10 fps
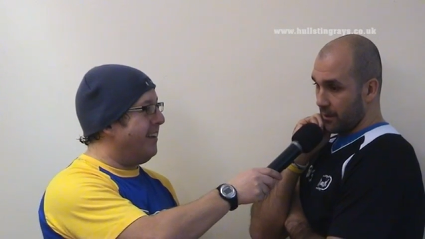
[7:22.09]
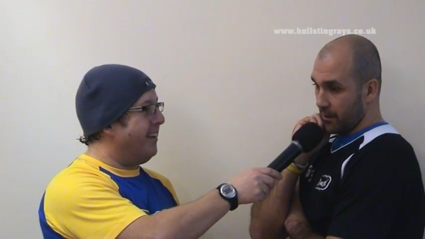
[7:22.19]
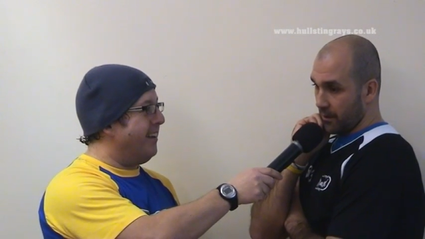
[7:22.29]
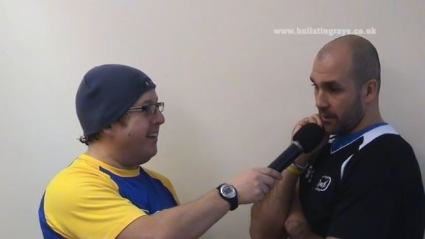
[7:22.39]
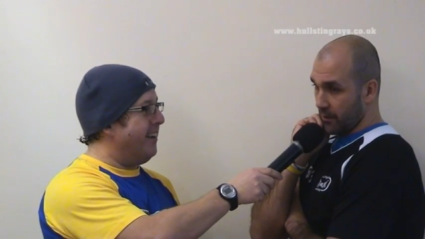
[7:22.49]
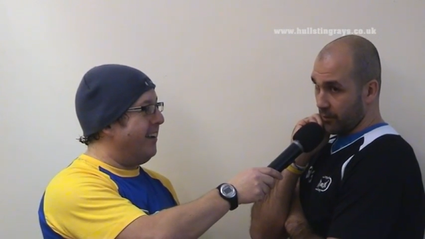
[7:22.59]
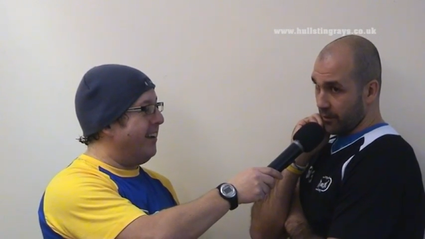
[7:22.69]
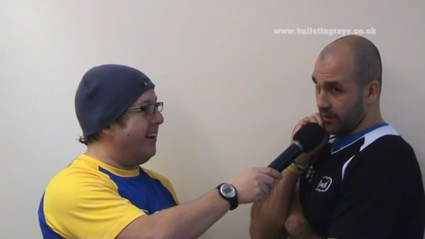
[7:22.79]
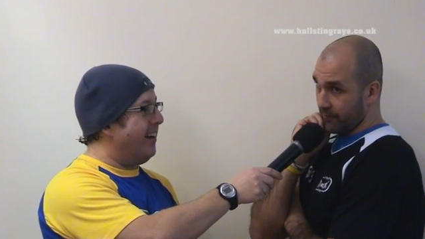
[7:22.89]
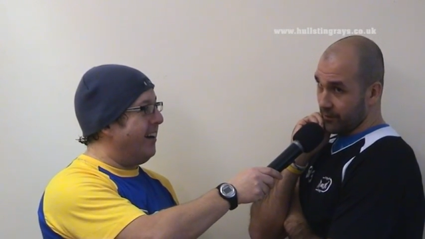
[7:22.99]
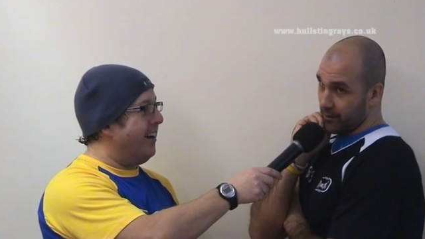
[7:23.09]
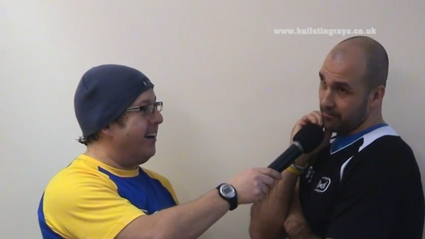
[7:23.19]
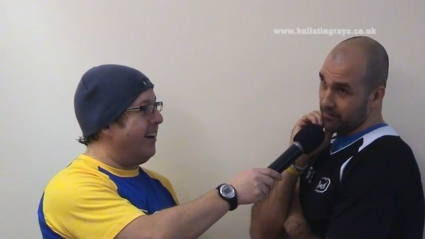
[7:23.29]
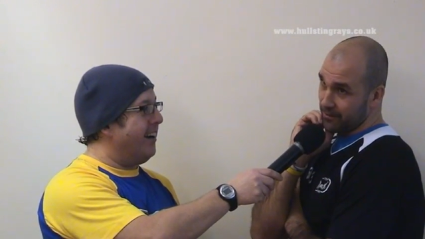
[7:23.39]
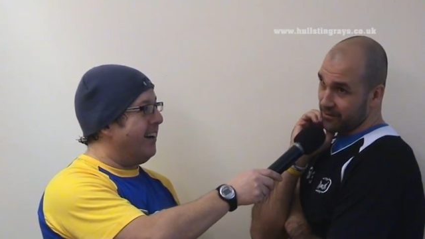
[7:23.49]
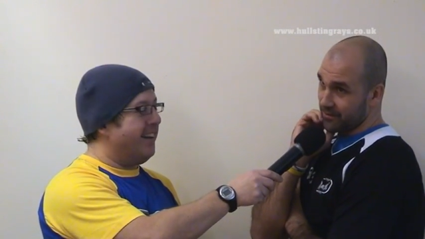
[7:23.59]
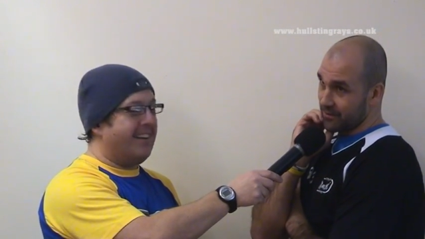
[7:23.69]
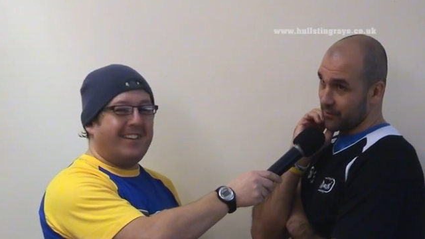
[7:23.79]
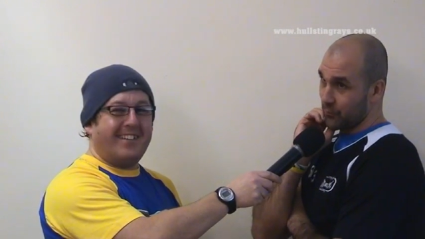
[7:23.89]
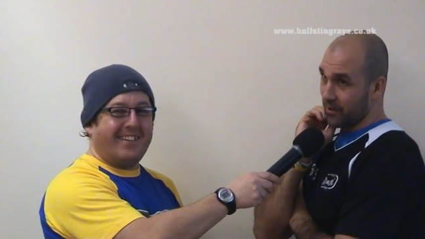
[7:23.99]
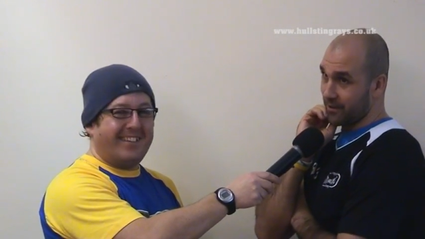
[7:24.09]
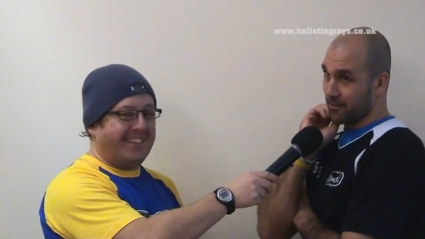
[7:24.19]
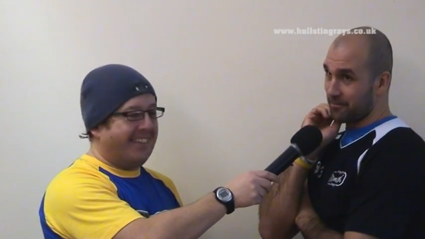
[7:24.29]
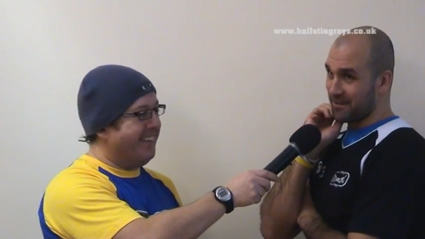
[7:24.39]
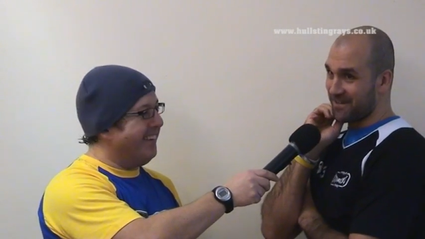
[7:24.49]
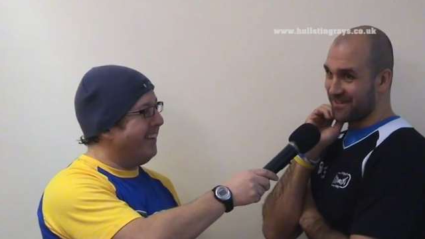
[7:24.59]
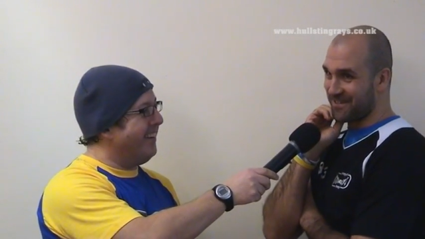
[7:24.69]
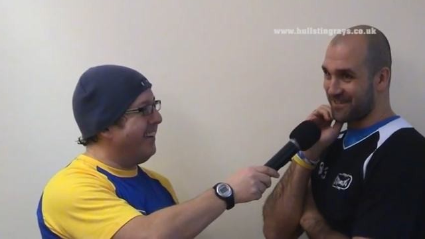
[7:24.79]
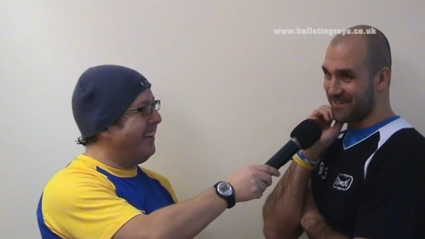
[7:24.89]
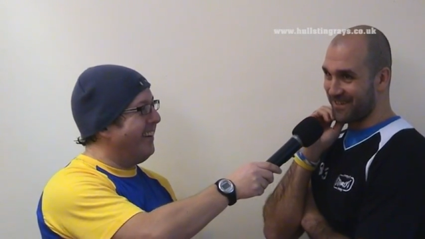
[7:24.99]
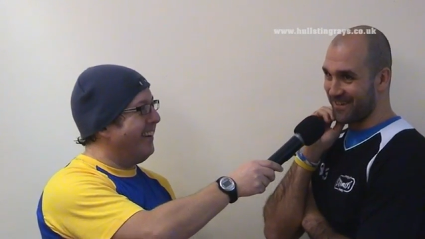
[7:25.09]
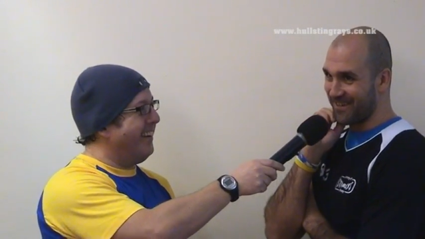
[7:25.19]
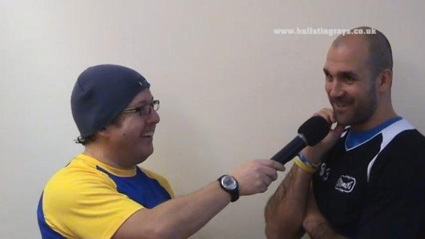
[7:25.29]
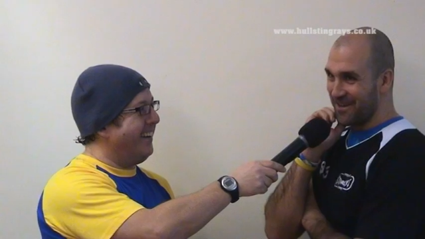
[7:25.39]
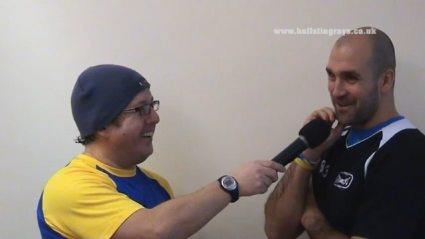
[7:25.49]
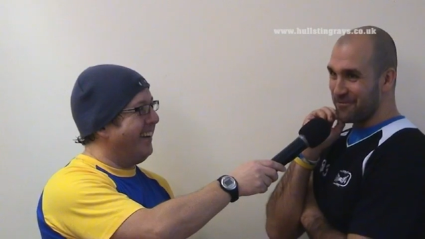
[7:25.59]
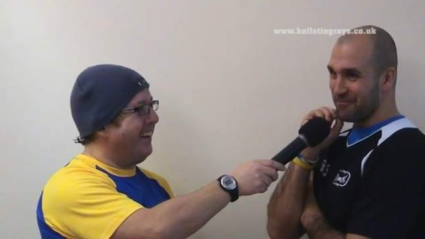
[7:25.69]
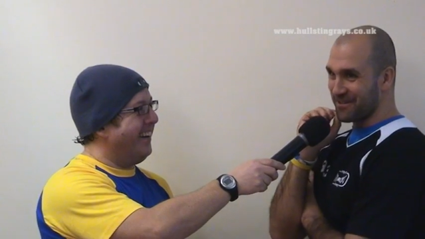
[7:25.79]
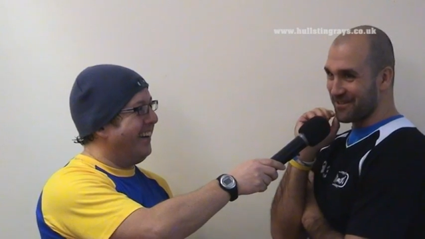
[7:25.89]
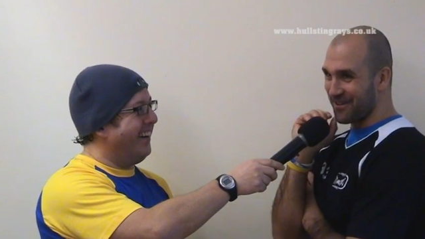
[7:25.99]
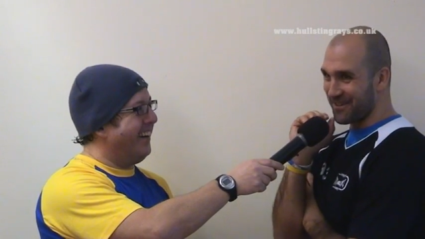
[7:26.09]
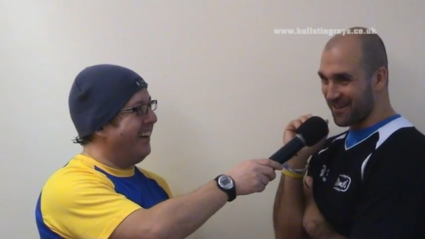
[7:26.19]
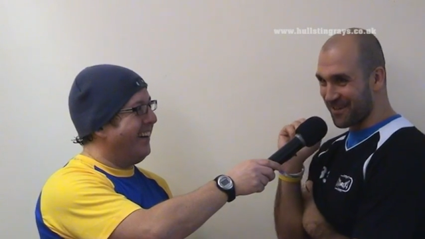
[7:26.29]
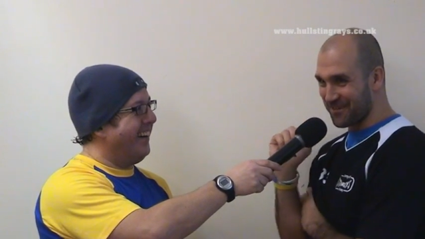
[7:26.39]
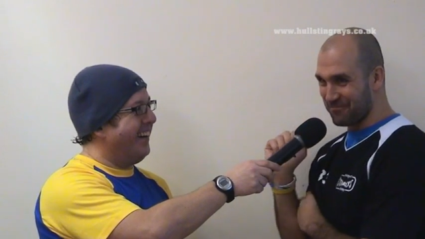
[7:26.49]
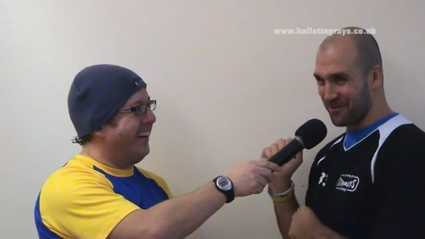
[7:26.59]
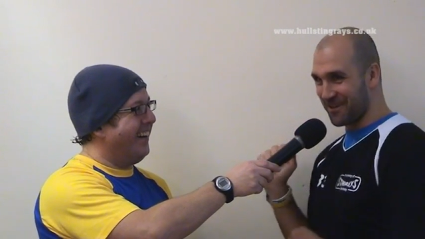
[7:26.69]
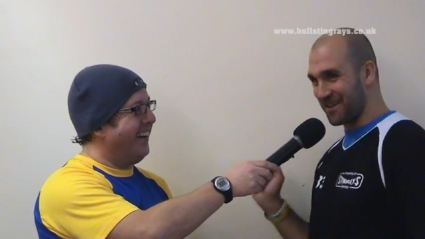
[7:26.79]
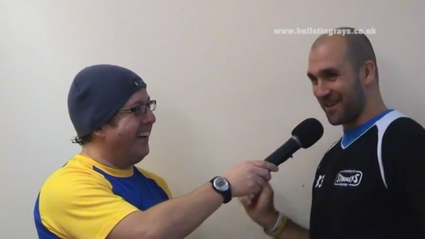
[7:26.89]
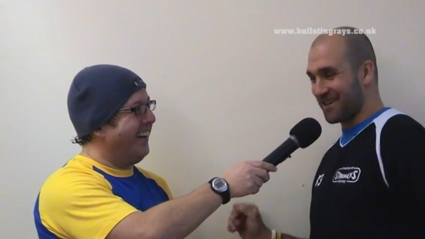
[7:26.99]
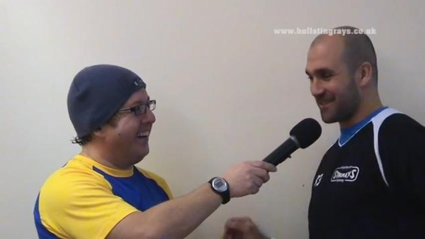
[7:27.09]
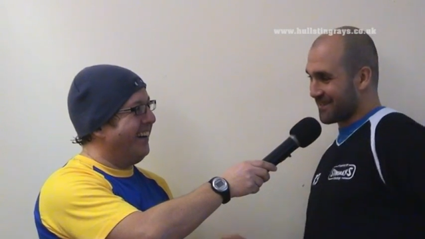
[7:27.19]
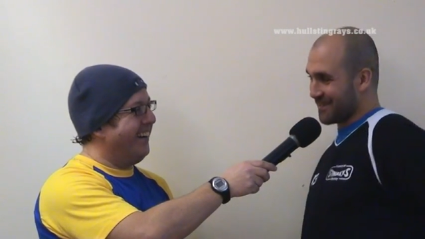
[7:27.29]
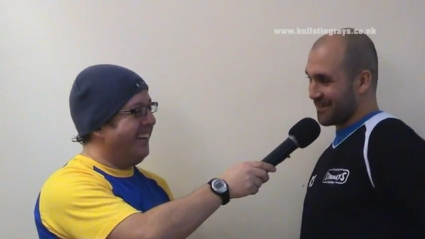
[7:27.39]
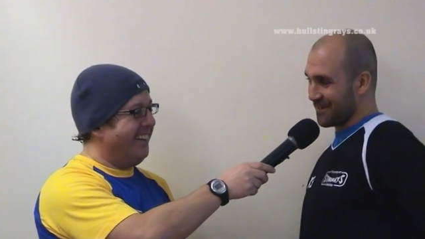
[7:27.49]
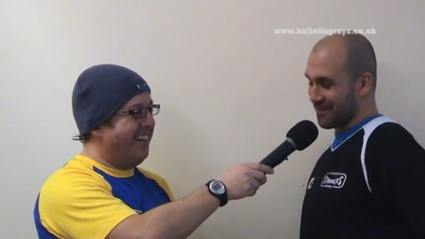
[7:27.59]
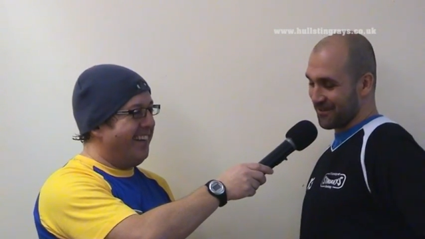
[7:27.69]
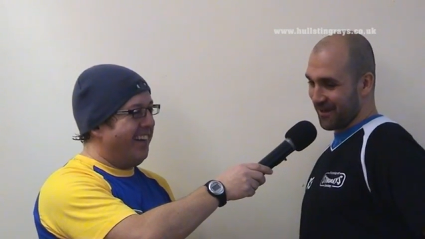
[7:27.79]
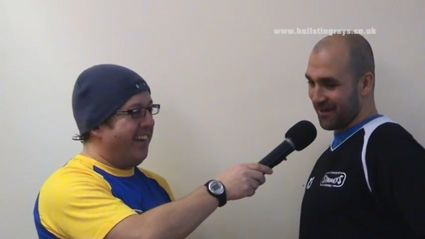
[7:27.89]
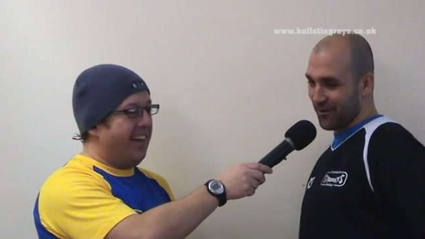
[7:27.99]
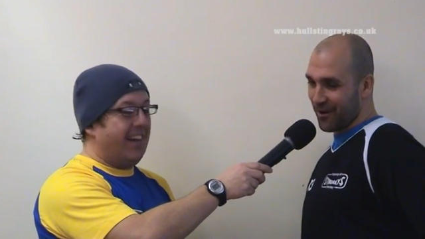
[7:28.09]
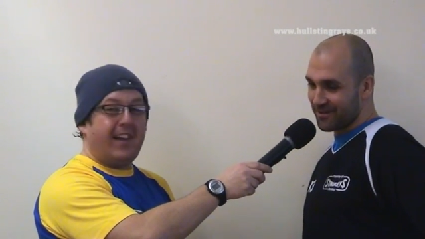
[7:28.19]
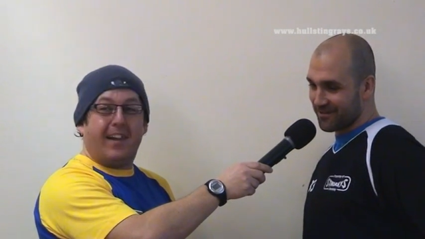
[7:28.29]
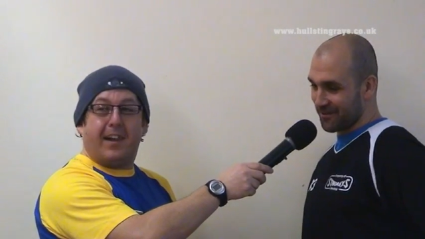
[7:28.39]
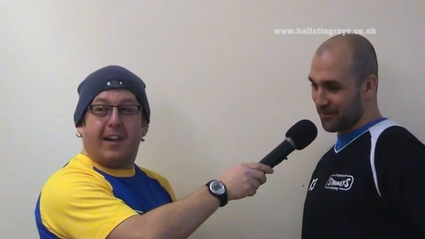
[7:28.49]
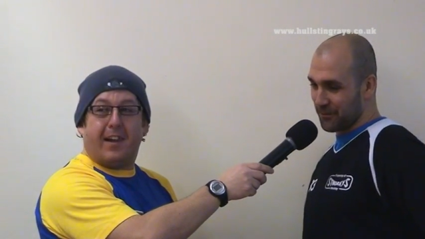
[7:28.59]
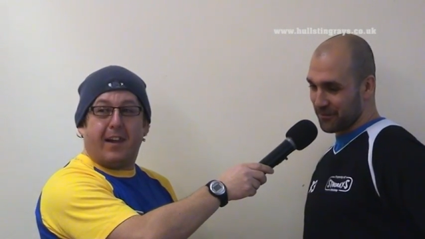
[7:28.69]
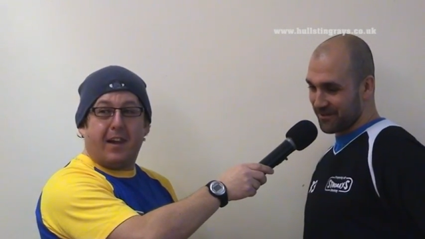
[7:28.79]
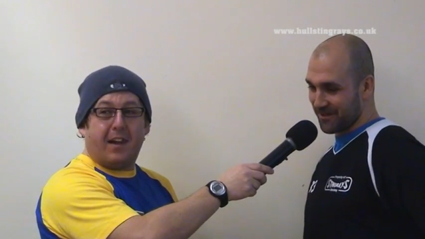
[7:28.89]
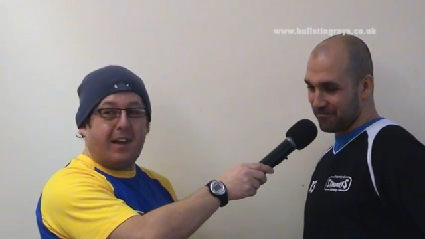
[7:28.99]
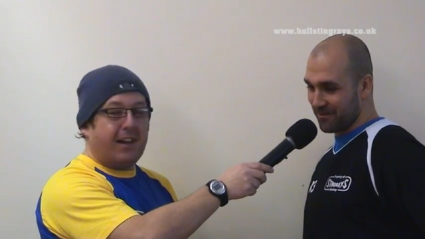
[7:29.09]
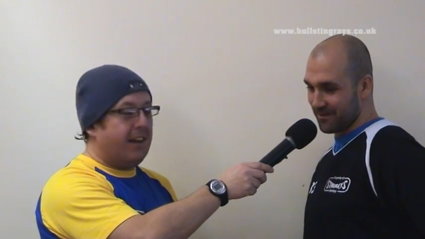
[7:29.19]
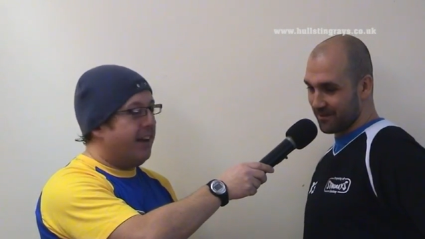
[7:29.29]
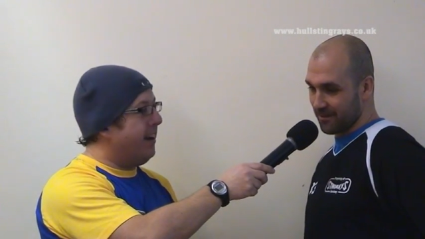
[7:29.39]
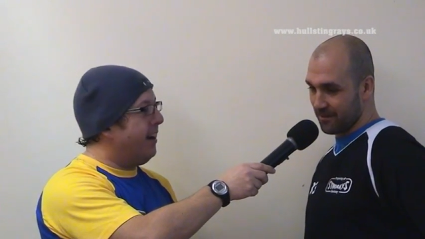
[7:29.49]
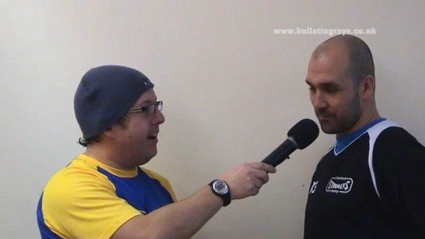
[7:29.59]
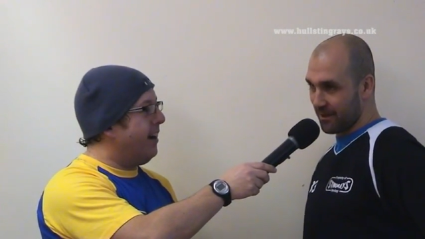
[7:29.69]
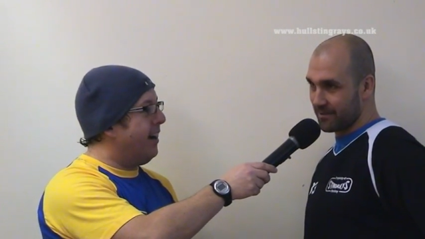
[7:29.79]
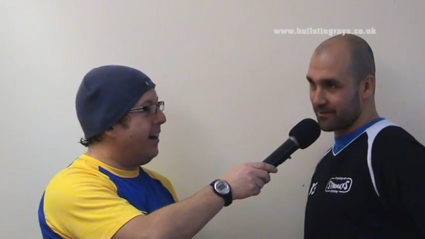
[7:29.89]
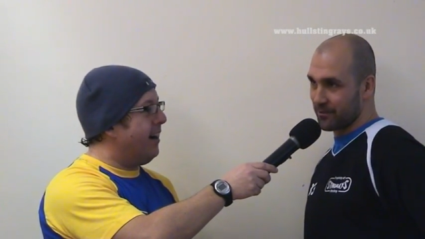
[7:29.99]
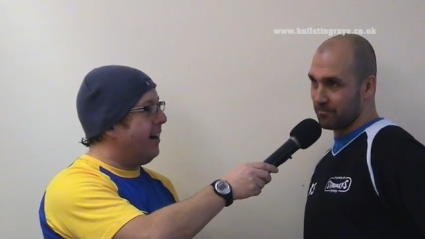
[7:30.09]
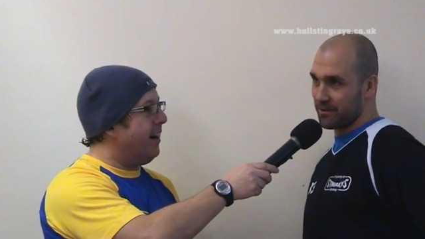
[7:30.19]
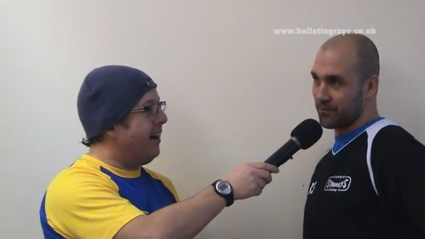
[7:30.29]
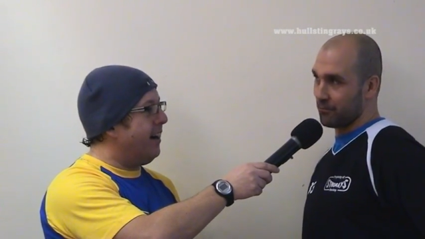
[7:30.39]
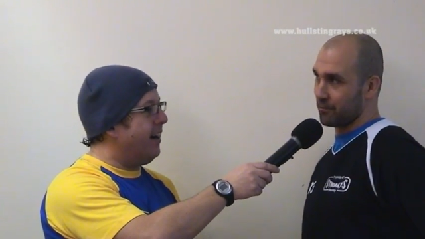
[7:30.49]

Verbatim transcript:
Speaker 1: Uh, we're going to have the competition this week here because uh, it wasn't all the guys were on the ice. Uh, I lost on Thursday, but uh, Bannister and Mitchell